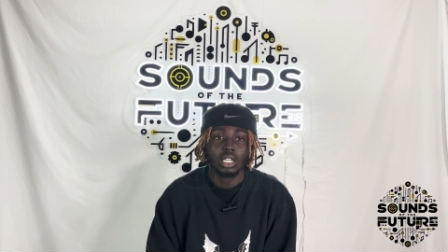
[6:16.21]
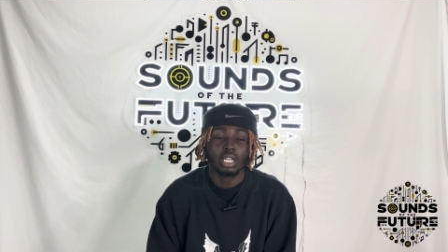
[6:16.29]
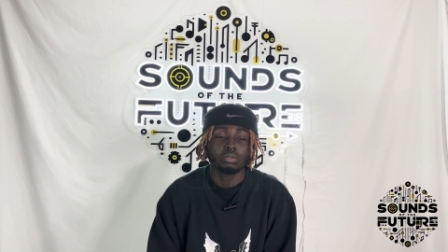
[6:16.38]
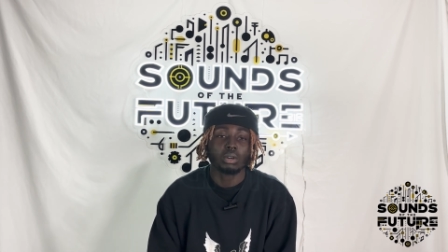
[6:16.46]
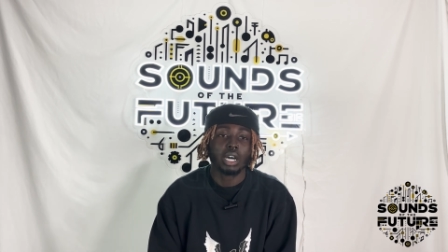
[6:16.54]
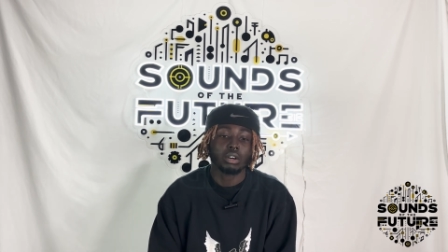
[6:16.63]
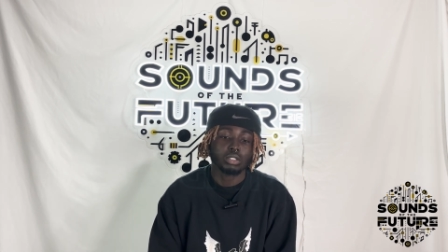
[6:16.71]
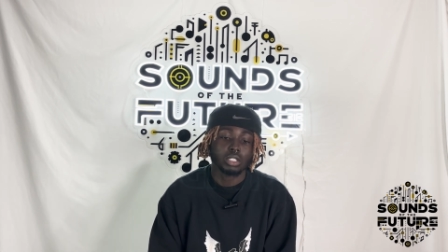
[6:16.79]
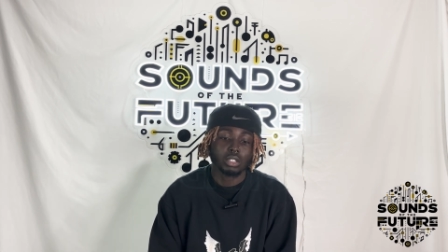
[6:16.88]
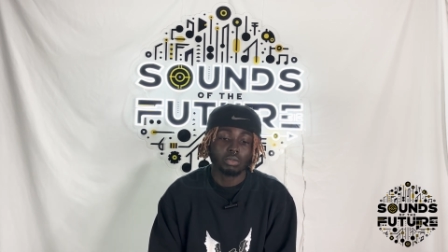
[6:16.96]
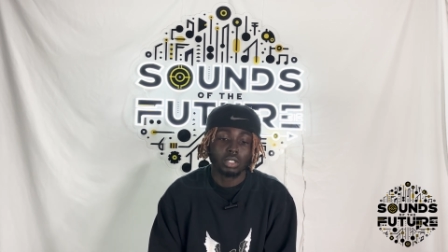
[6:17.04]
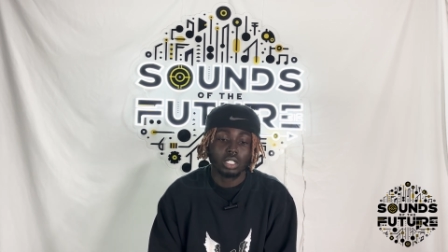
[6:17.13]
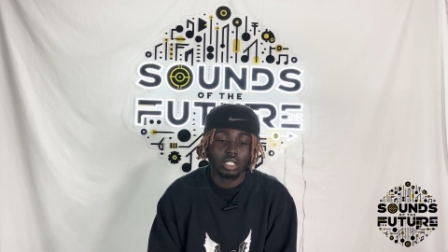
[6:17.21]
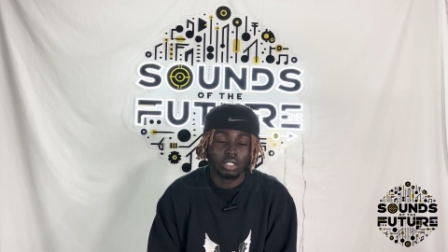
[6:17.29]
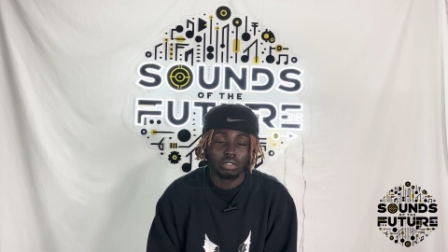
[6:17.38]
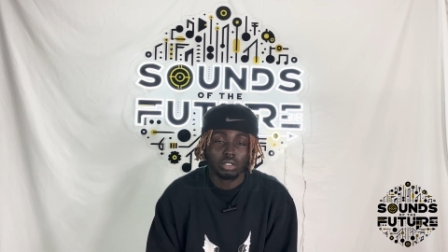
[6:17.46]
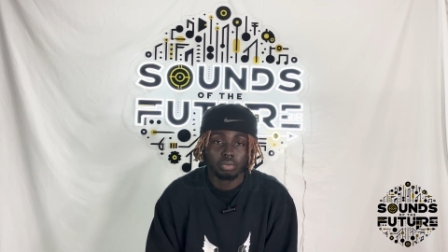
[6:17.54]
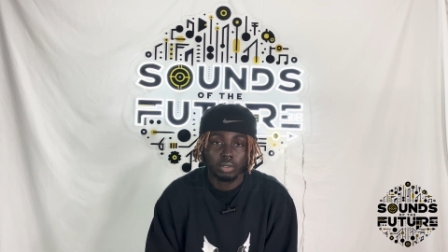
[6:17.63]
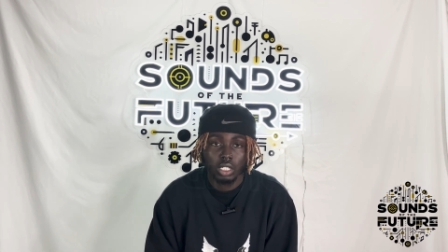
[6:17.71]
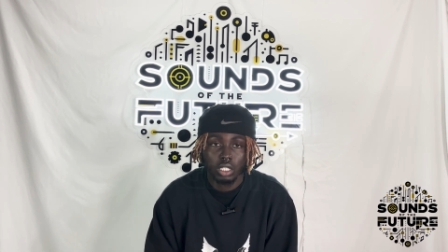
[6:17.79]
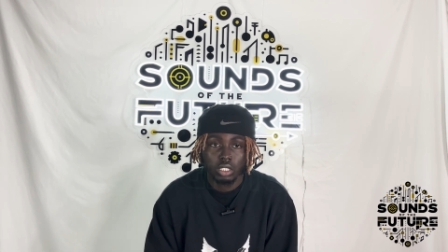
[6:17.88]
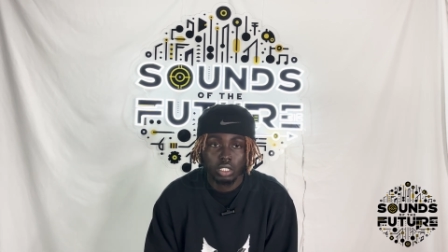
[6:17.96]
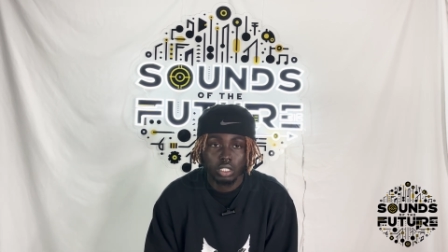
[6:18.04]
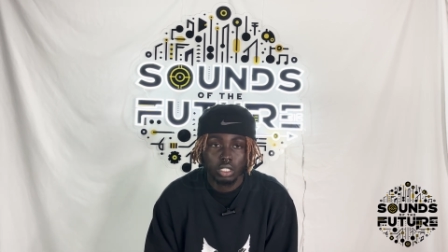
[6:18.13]
That's what I would say with industry
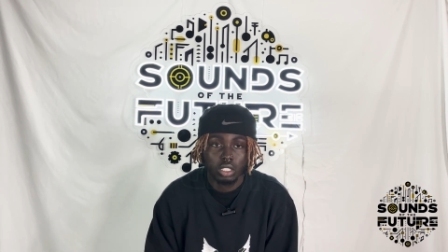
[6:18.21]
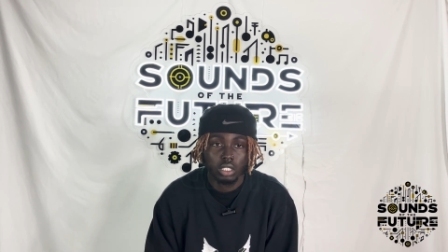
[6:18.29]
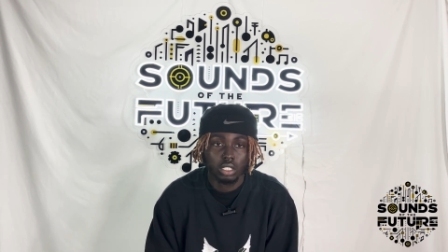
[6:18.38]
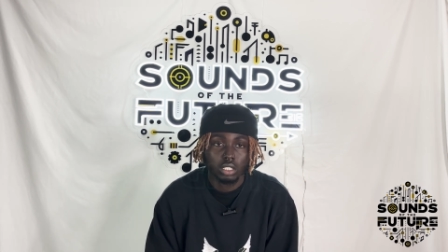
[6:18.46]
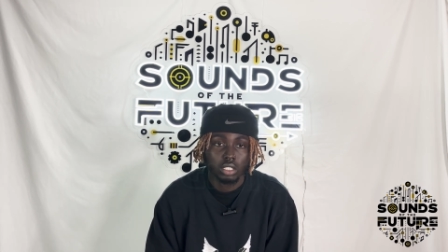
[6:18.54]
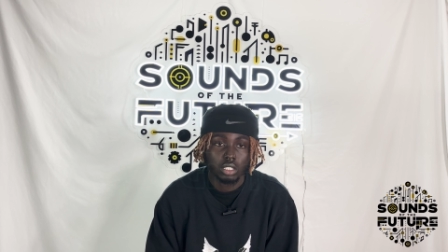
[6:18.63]
plans, at